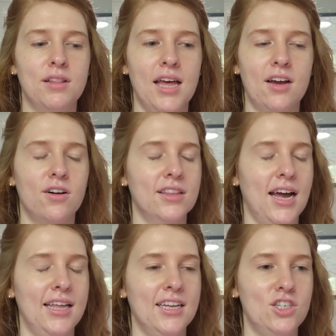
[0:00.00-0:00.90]
like
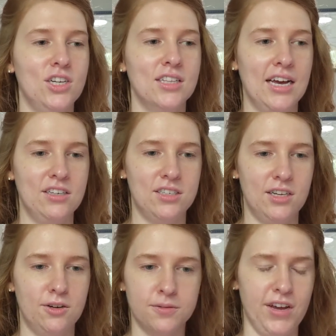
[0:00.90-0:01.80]
online that she likes
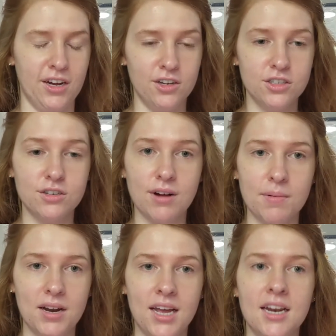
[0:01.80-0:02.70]
fingers to rub
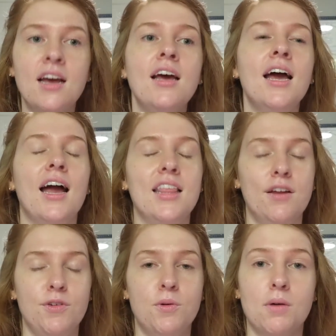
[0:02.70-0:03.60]
it in, and then
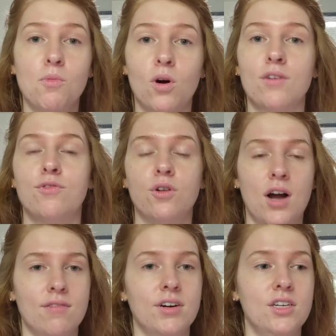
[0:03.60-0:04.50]
if you want more full
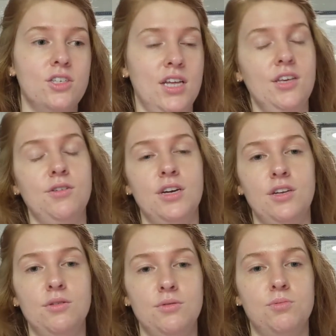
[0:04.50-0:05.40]
coverage, then you could
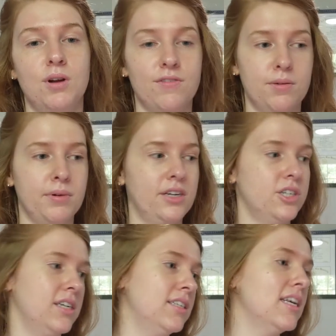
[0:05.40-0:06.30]
use one of her
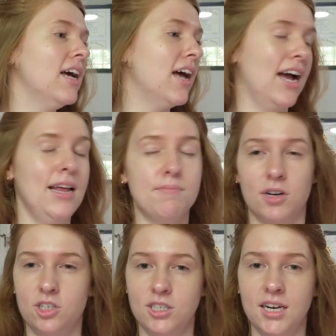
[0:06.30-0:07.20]
brushes. I didn't
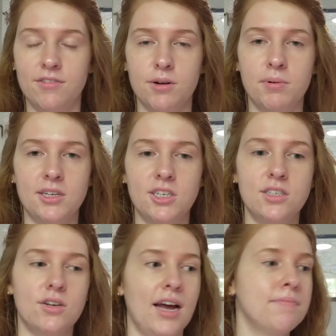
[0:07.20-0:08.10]
purchase any of her brushes,
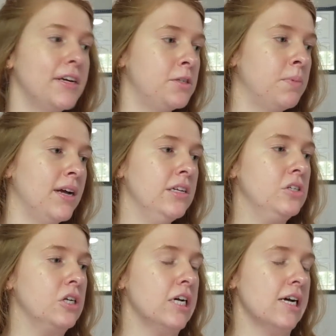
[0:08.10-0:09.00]
so I have my
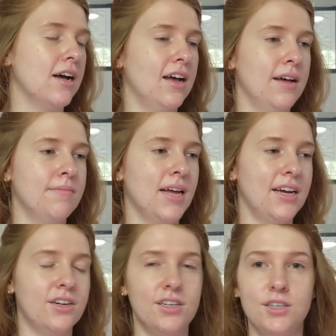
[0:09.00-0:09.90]
sponge that I
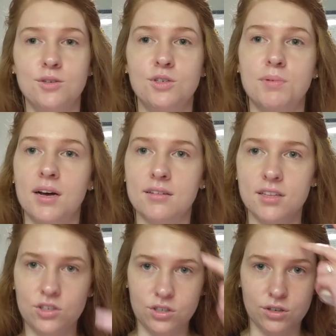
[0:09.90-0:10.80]
could use, but
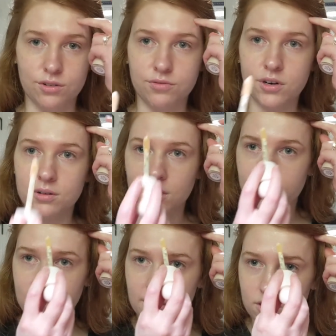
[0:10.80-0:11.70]
let's just go for it with our
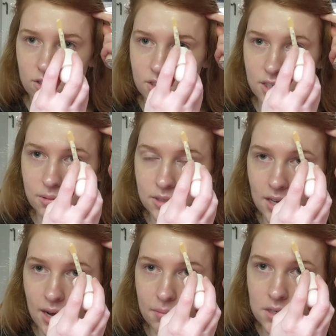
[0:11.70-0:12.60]
fingers and see what's
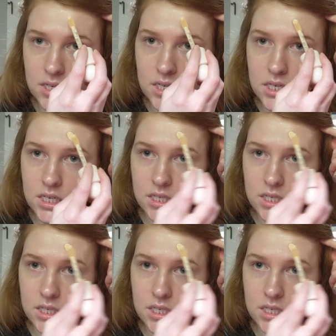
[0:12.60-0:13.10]
happening.